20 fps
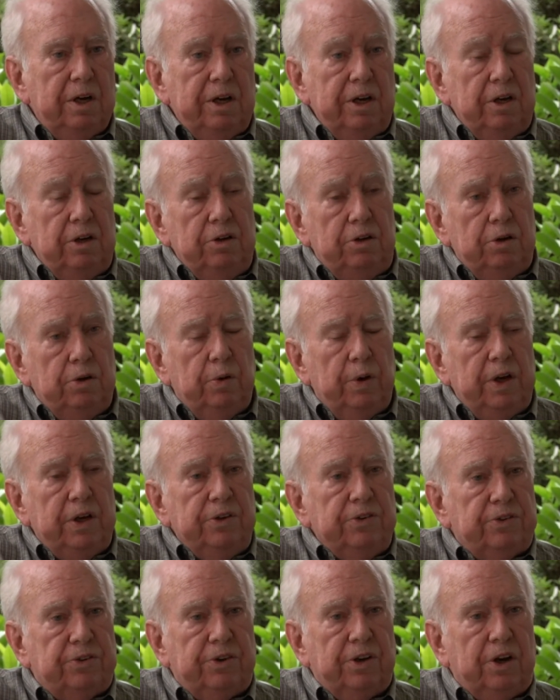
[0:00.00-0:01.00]
In
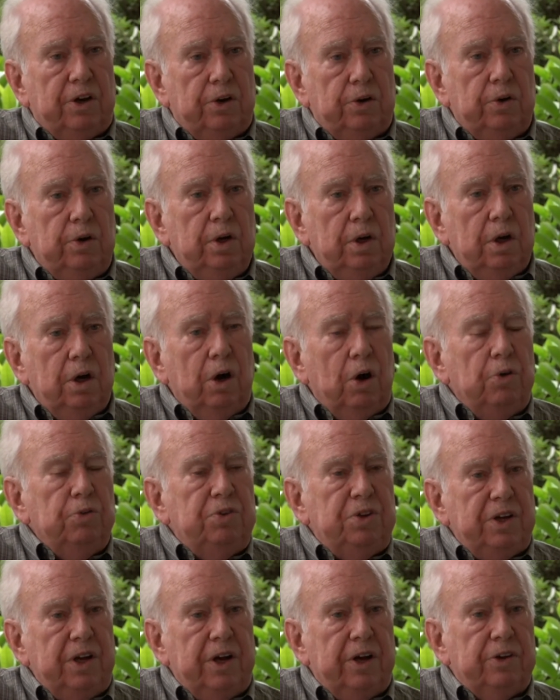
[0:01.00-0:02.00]
doing so,
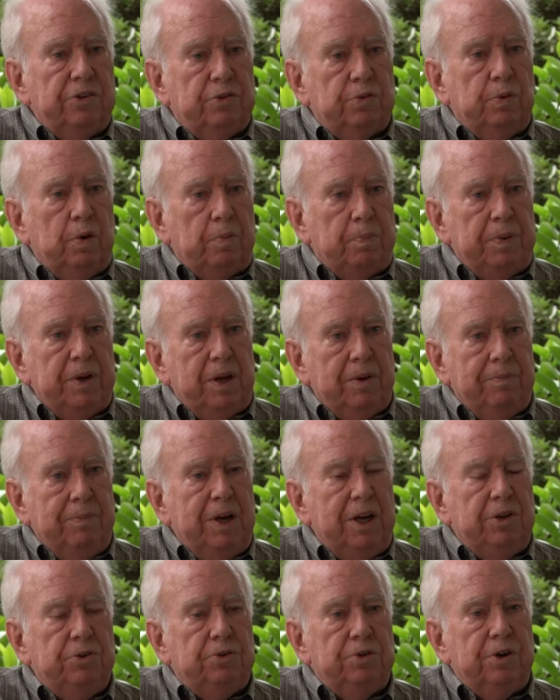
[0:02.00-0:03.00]
OTS will be a
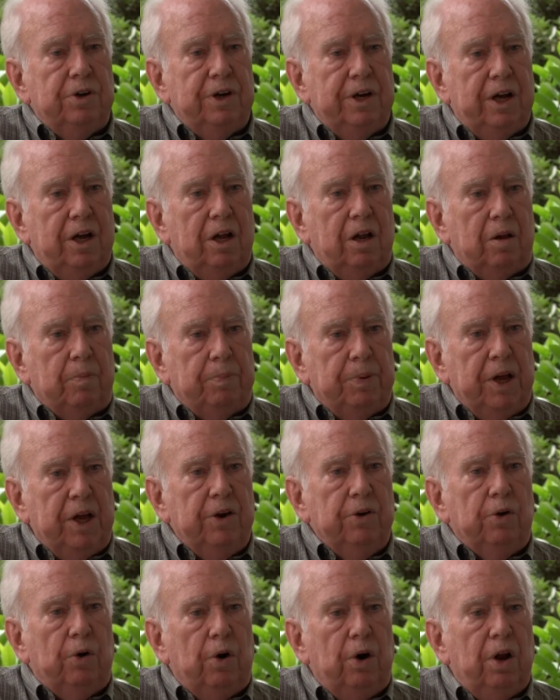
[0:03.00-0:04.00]
major help,
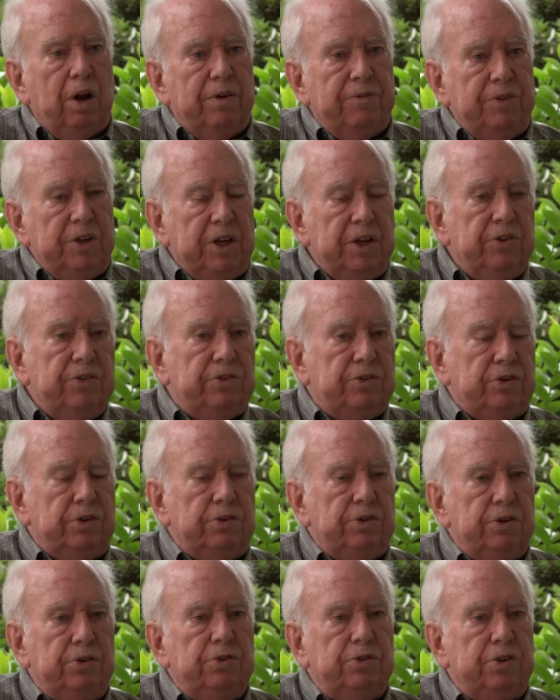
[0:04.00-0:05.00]
and all of the
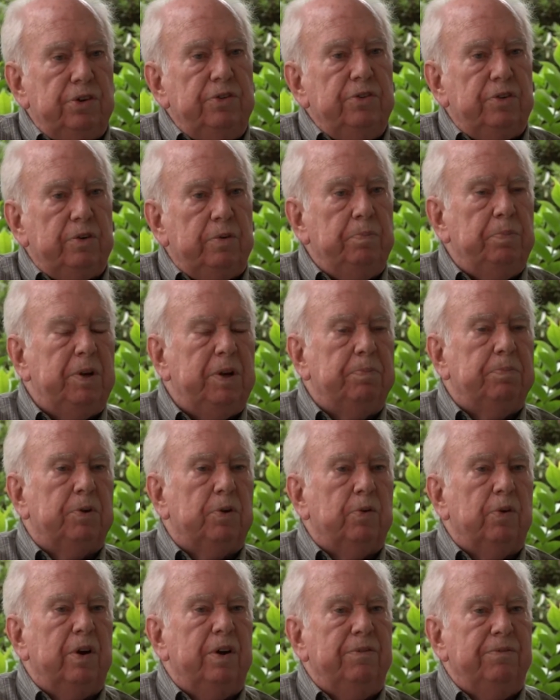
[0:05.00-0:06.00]
institutions and people
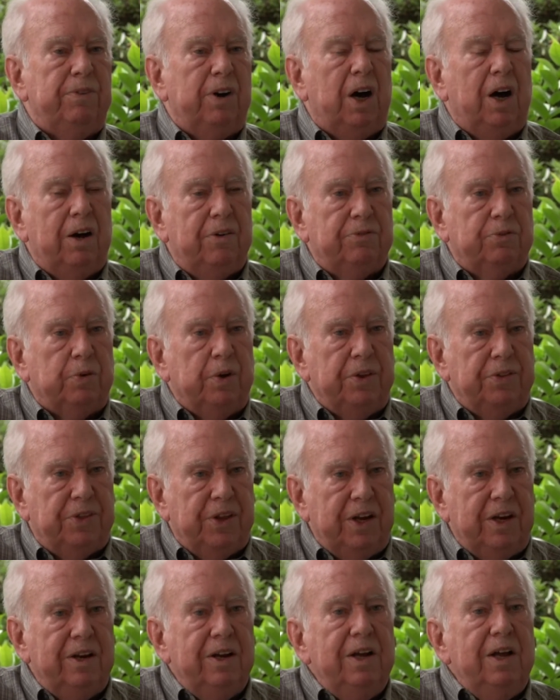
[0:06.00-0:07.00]
who are involved with it